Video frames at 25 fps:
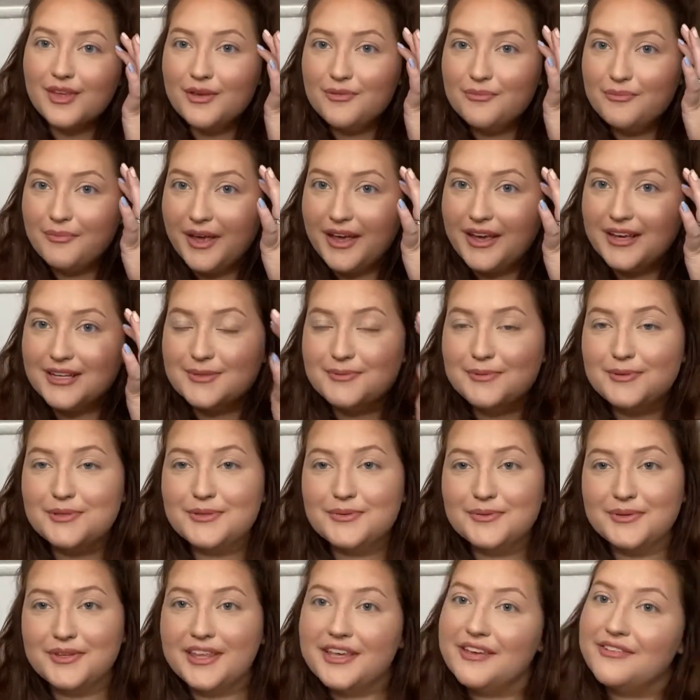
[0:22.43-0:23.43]
my husband's
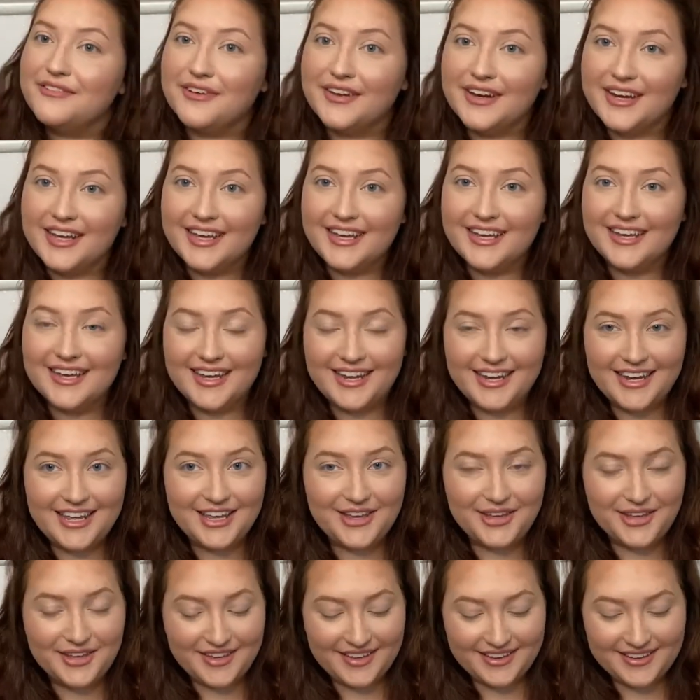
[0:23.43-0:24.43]
really funny and
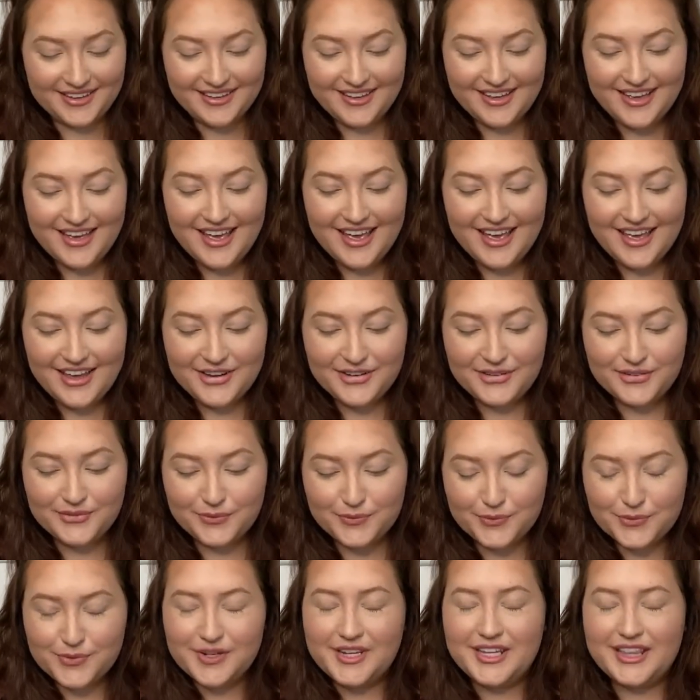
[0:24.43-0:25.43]
he
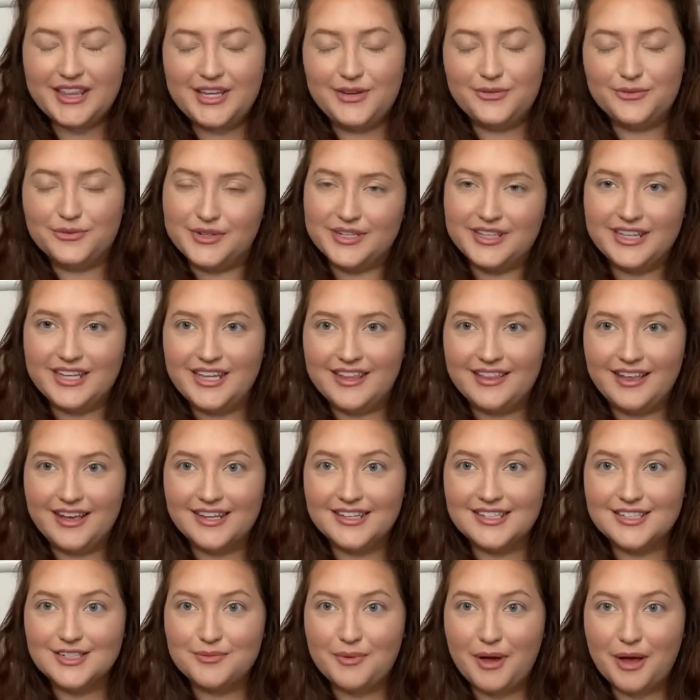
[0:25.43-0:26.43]
really
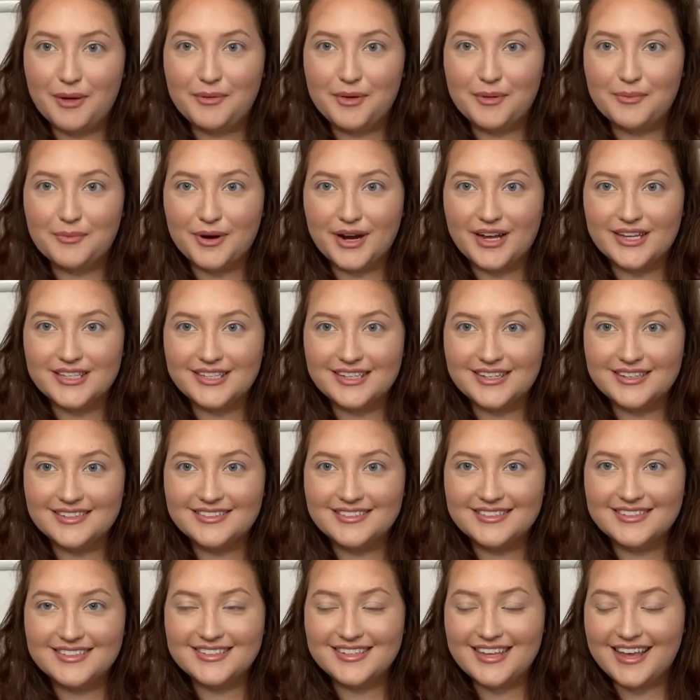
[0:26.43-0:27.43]
likes to buy me
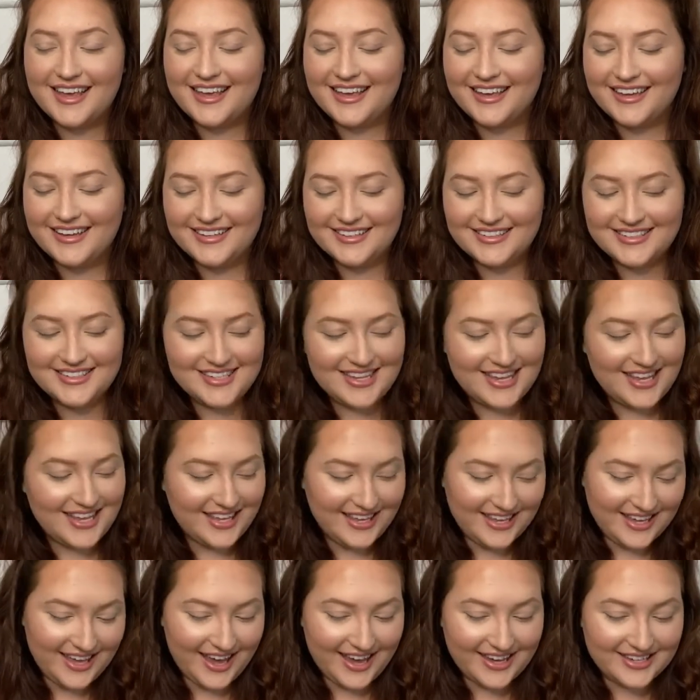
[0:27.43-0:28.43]
presents, and
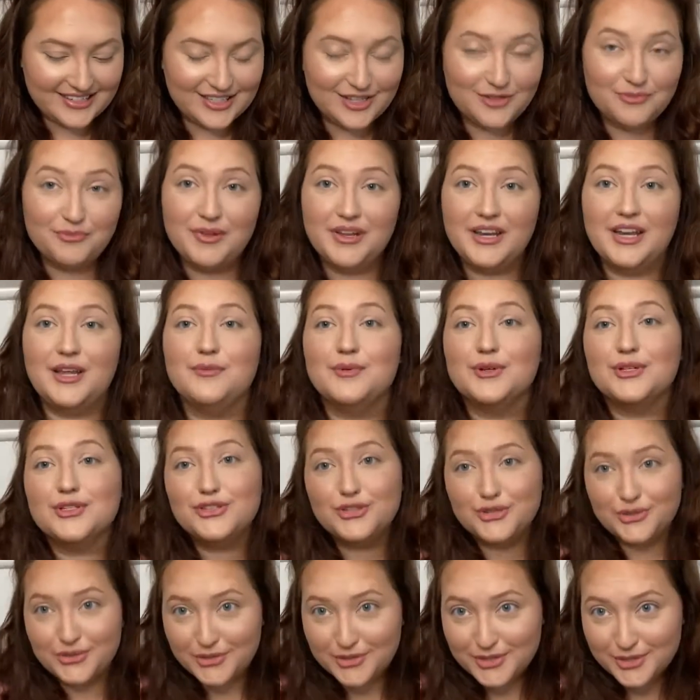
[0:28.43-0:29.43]
he hasn't been able
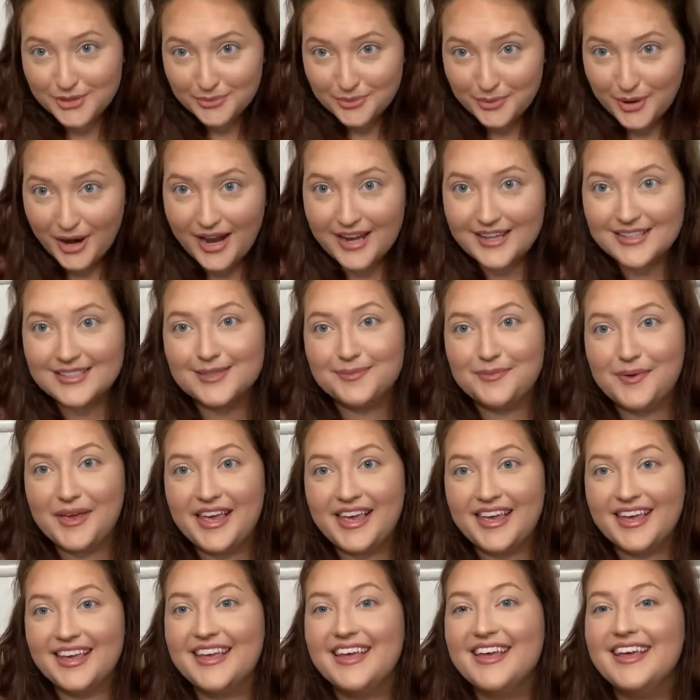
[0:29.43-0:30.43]
to surprise
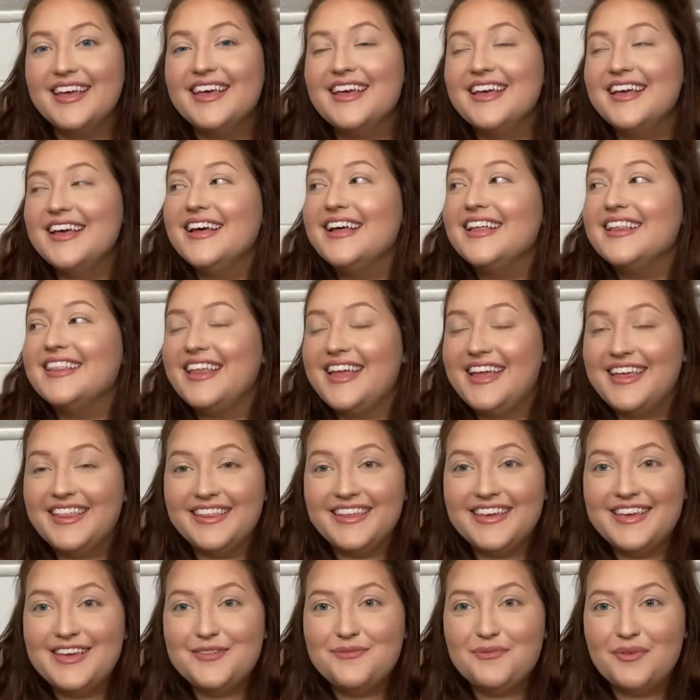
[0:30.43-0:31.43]
me
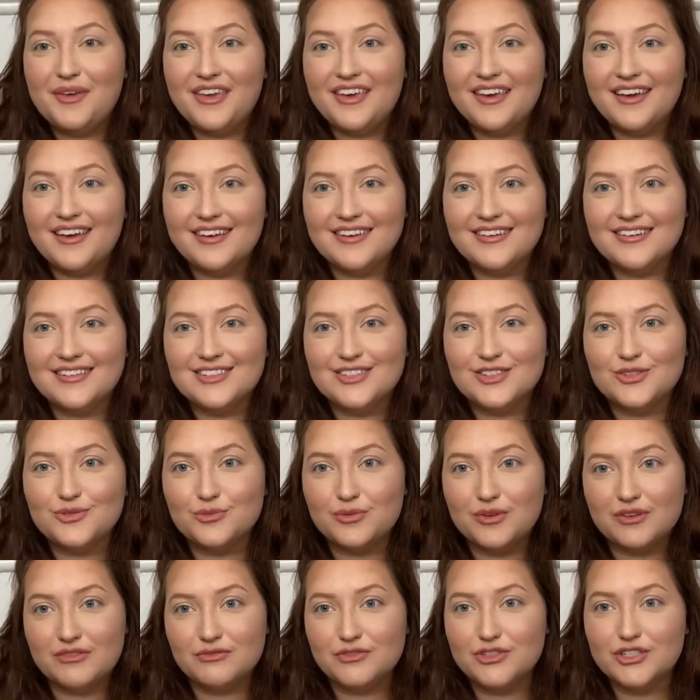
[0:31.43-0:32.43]
lately because
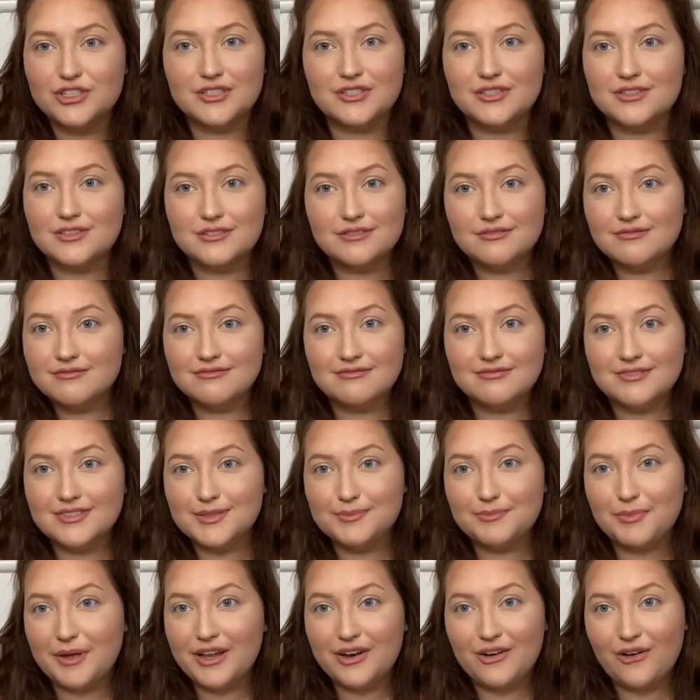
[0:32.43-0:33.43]
we've just
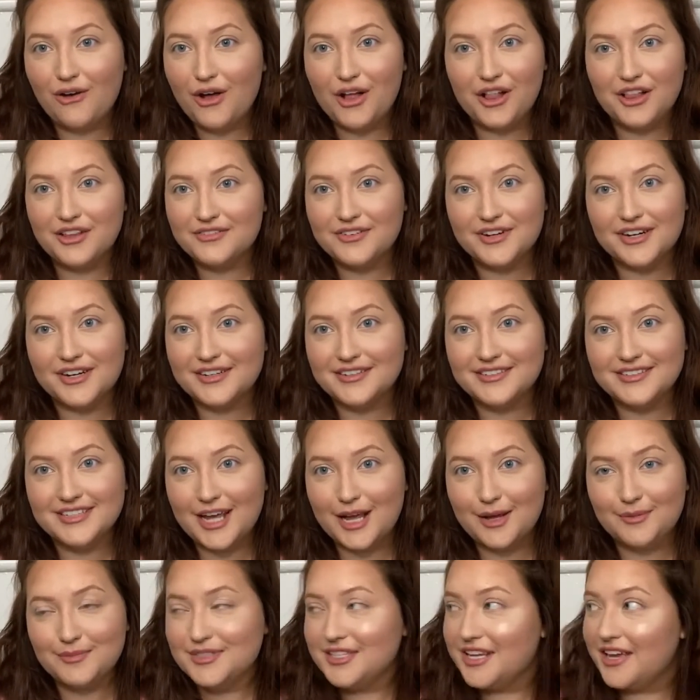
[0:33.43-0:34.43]
spent all of our
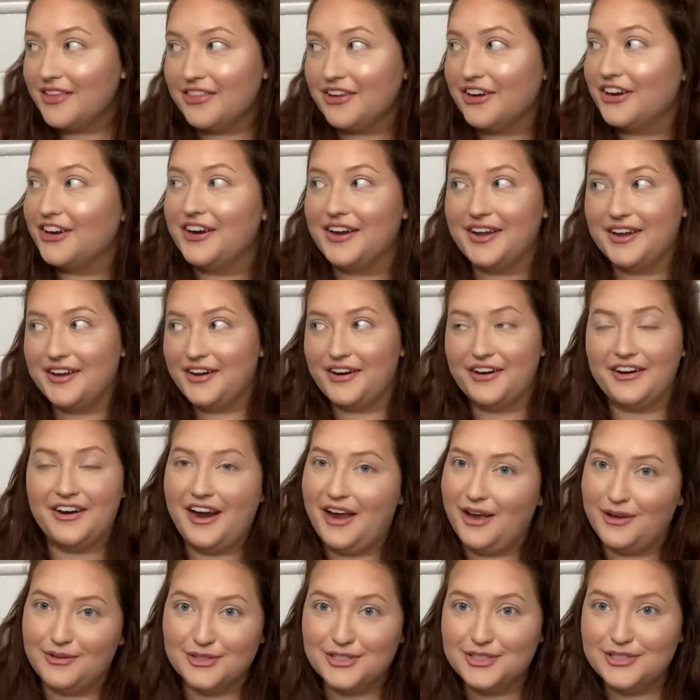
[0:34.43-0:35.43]
time together in our
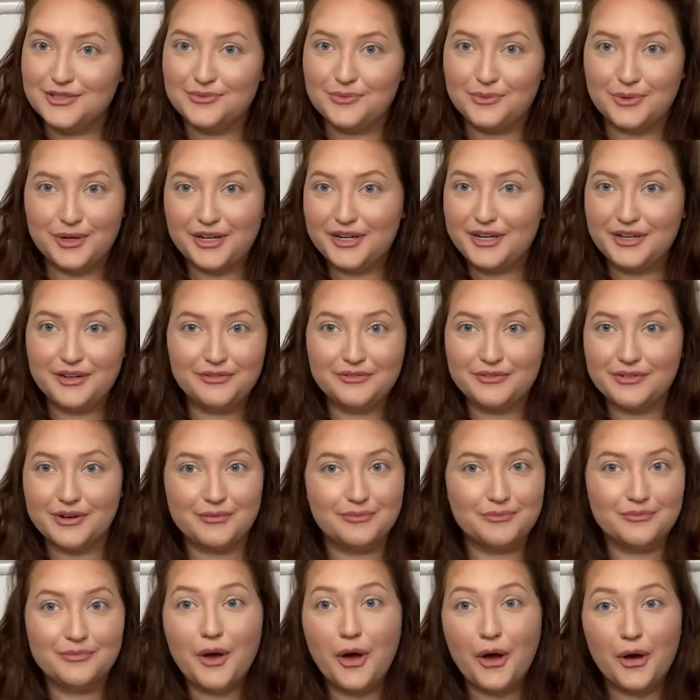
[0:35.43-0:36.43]
house working
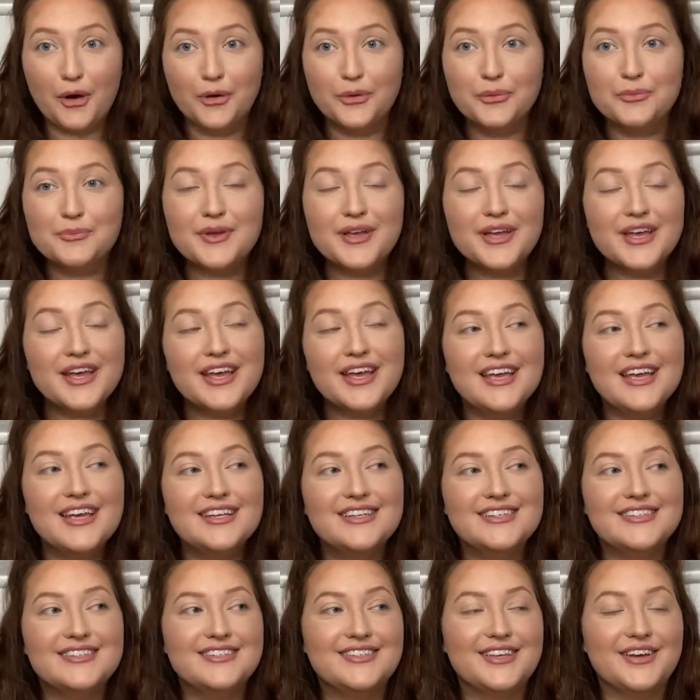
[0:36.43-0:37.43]
from home,
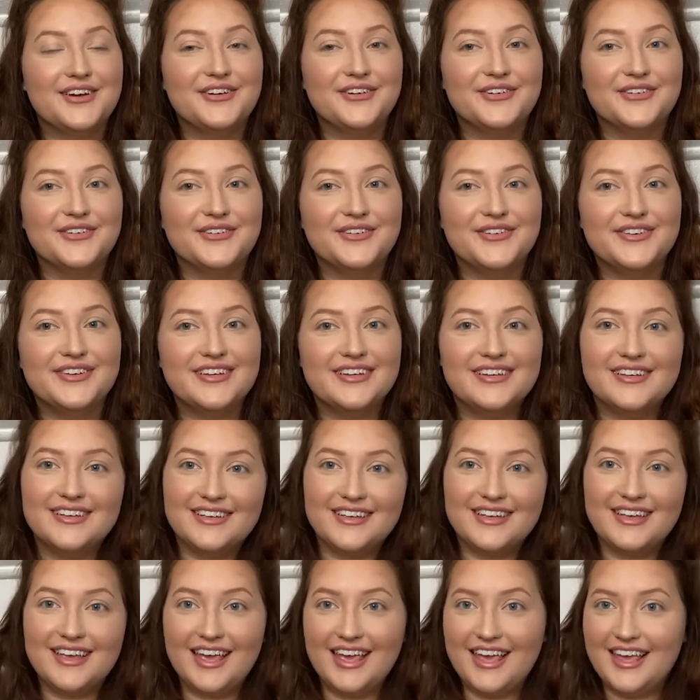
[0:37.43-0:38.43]
so
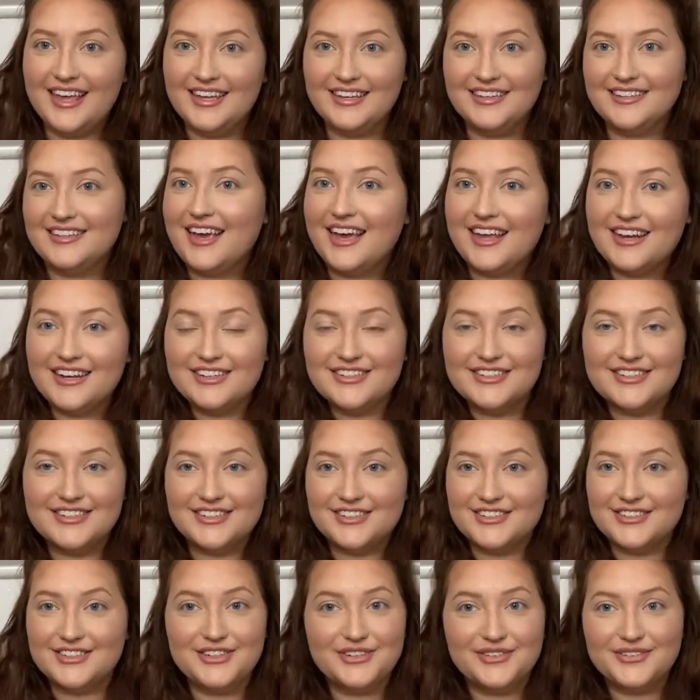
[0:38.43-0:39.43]
he kind of just
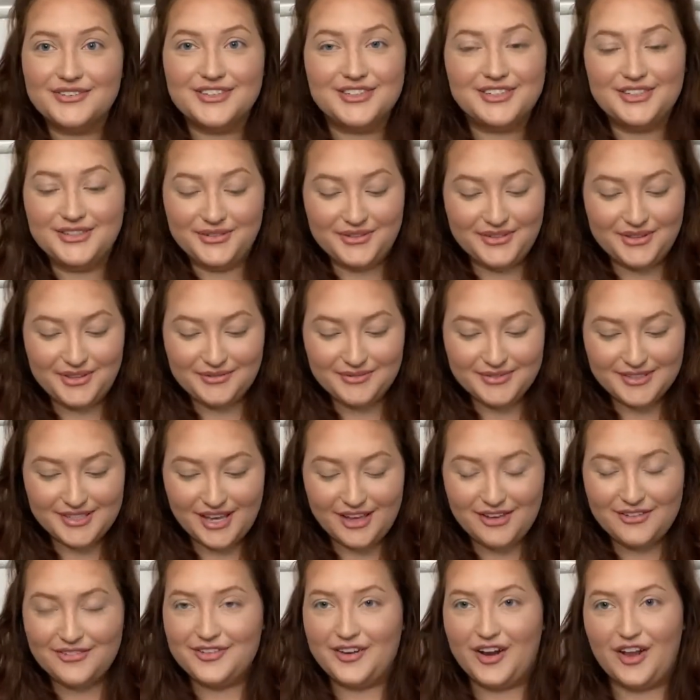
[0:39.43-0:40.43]
doesn't know what to do with
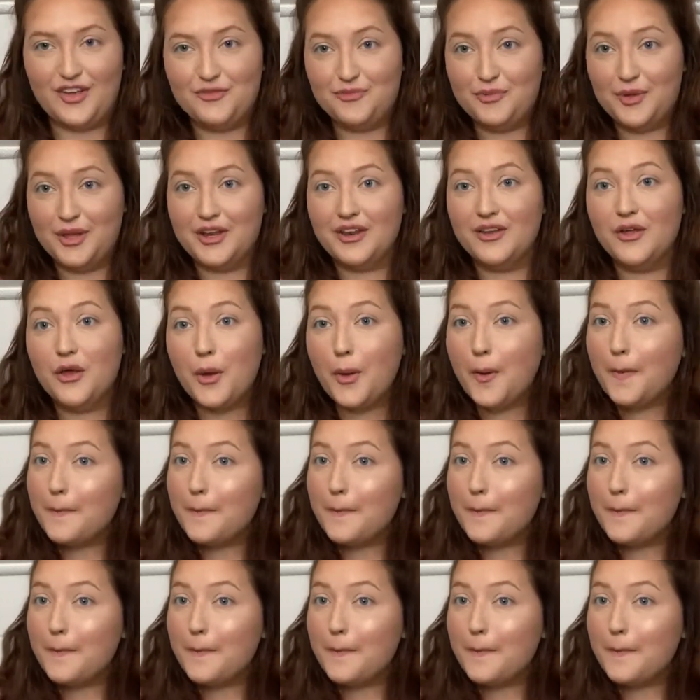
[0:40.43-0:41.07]
himself, and I've been